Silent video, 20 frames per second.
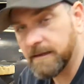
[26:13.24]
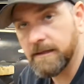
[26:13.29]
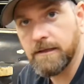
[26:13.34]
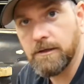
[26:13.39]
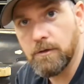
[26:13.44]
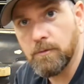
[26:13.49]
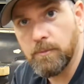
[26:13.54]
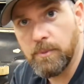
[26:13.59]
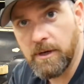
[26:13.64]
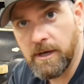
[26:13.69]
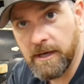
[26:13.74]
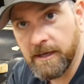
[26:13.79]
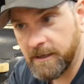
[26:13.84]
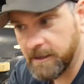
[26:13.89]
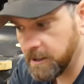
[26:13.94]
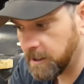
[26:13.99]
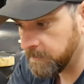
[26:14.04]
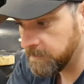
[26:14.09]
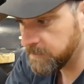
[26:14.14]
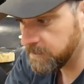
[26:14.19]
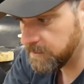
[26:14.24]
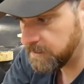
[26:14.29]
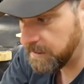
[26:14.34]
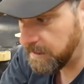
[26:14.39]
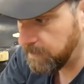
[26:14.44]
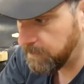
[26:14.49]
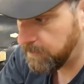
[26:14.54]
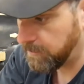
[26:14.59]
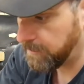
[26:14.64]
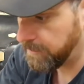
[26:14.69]
that you buy comes with
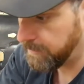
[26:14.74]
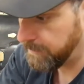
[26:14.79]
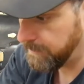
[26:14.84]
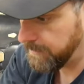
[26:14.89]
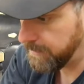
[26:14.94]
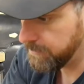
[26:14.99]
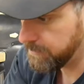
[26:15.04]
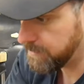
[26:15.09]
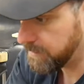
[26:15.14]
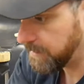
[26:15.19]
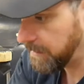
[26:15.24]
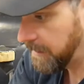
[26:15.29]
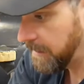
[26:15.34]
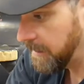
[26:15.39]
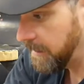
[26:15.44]
that bottom housing,